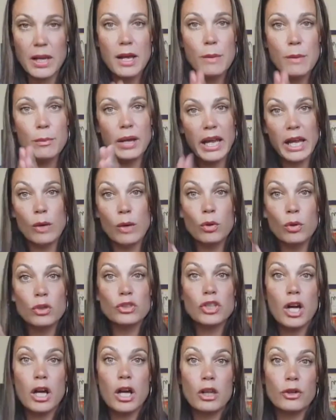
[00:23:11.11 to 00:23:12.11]
Payroll
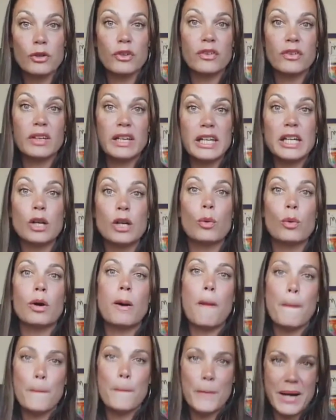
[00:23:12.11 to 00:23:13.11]
dollars
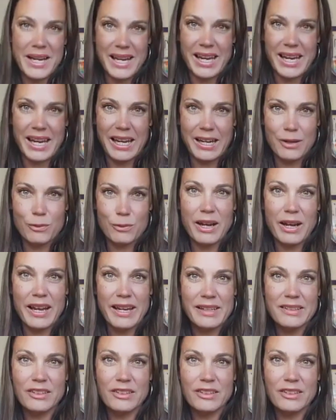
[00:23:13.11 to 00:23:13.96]
equal money, right?